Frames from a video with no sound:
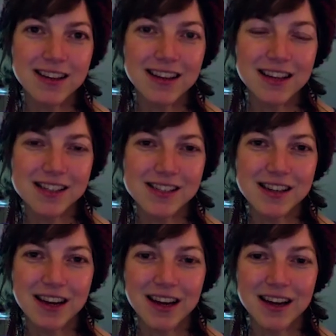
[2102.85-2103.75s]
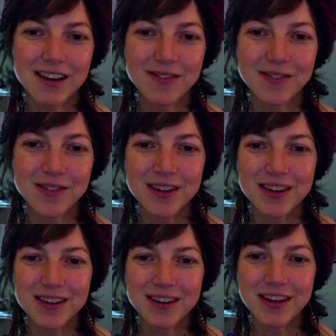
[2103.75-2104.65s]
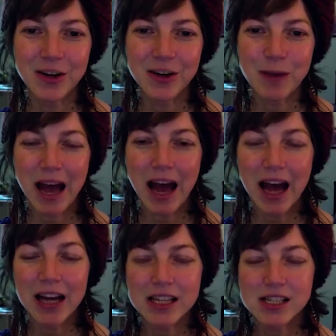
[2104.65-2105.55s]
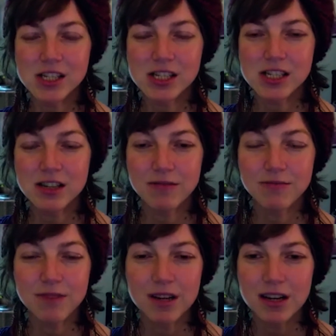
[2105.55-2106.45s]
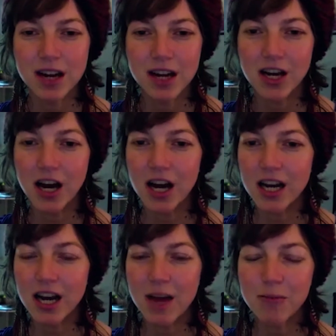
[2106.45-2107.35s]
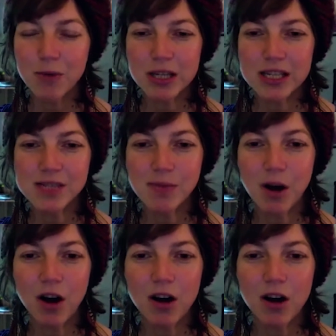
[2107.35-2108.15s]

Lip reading: That's, my hack is just to cut it up really small.